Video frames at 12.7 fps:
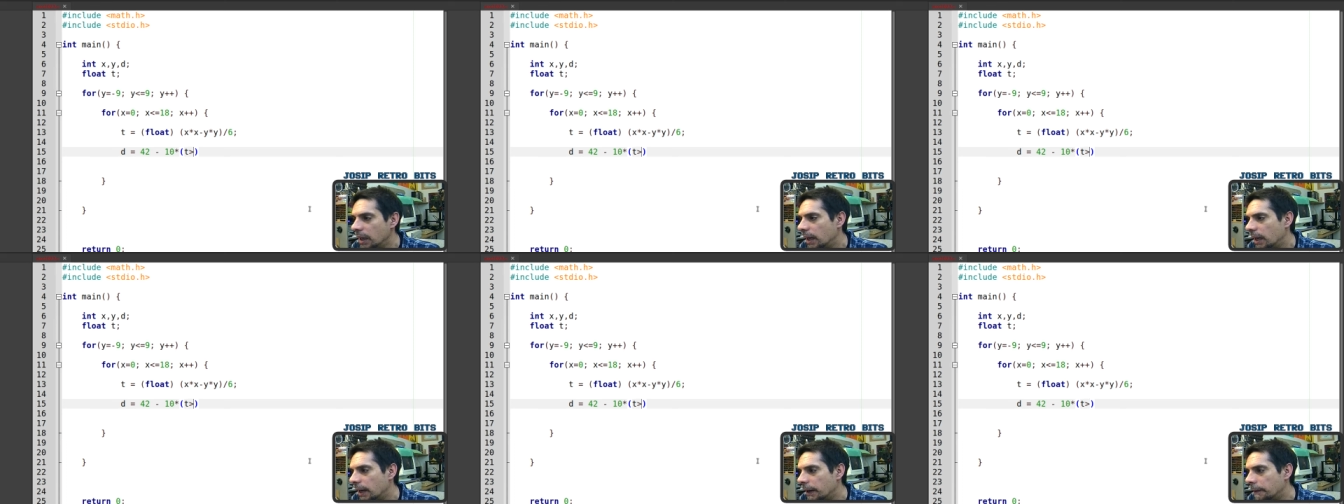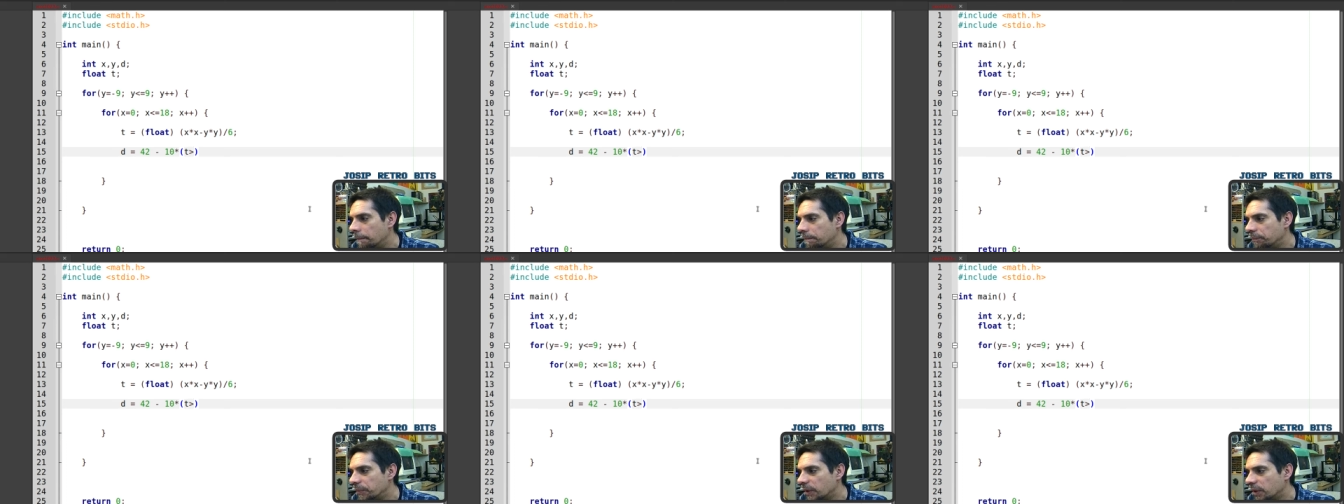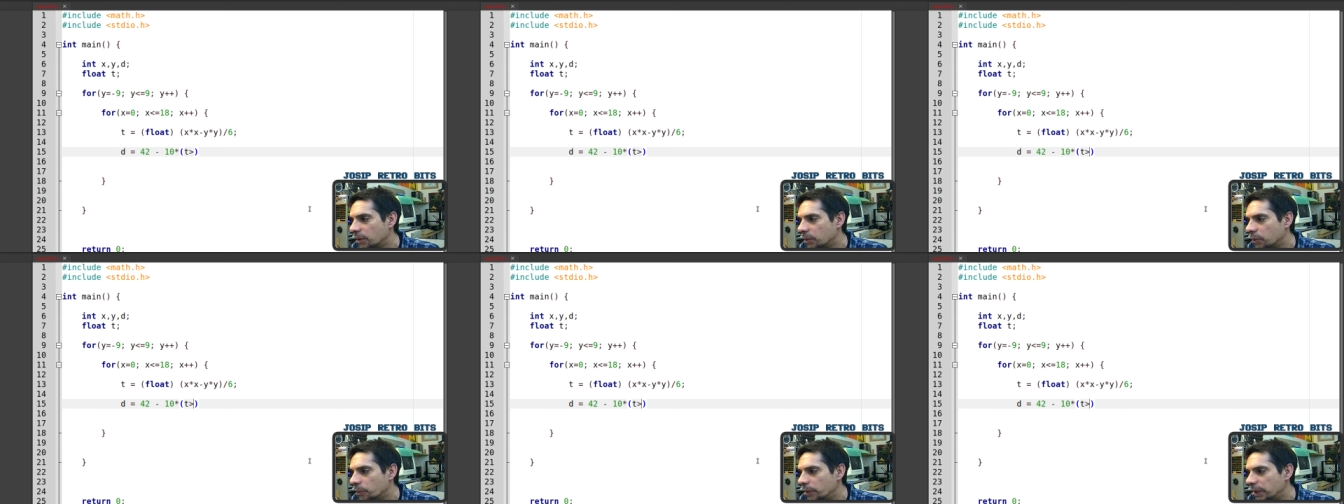um,
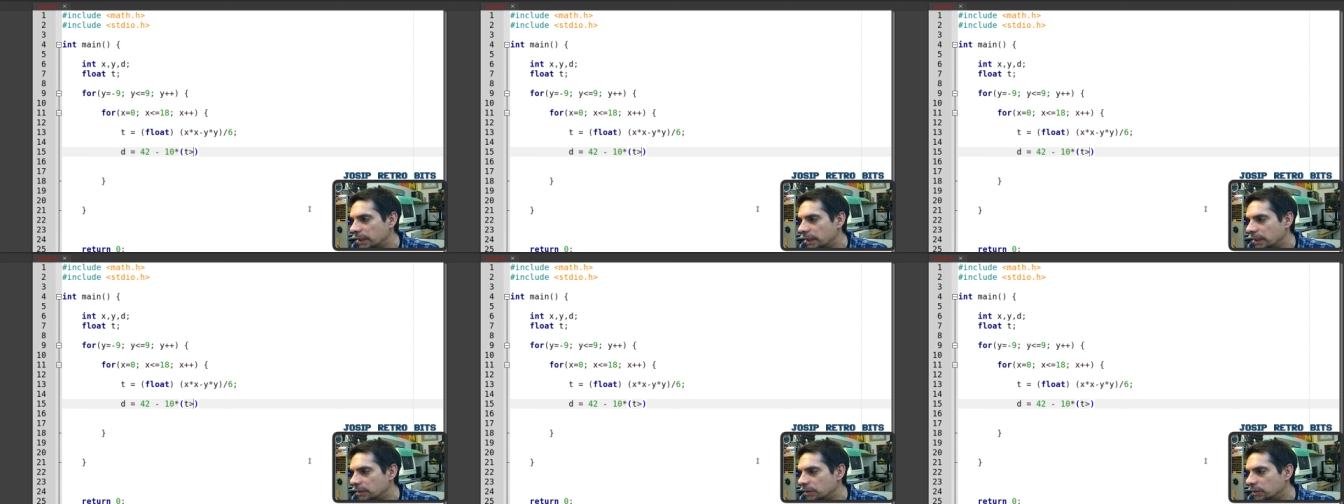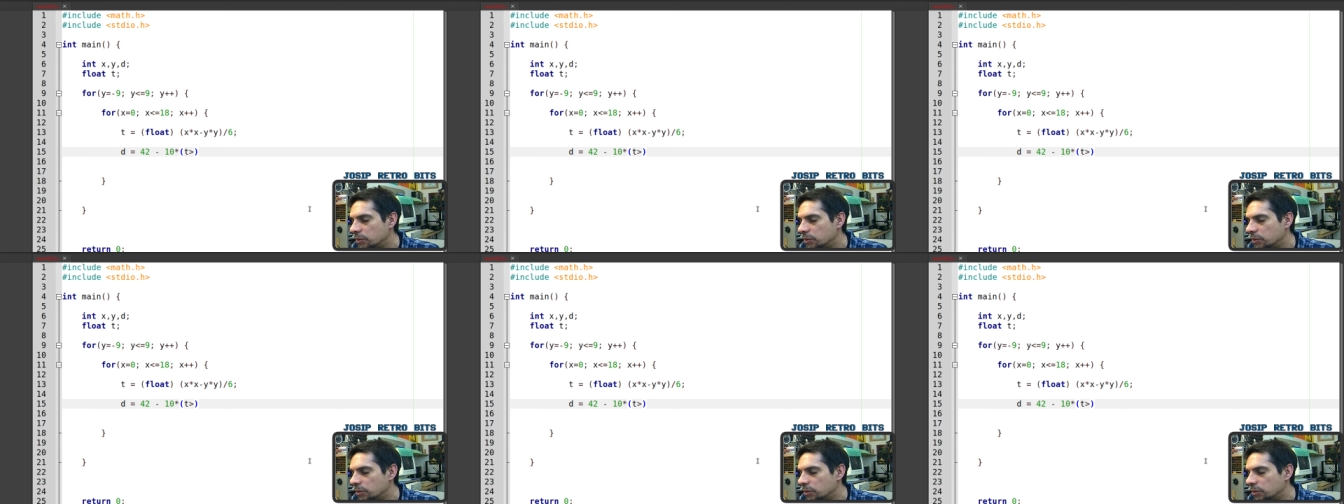we need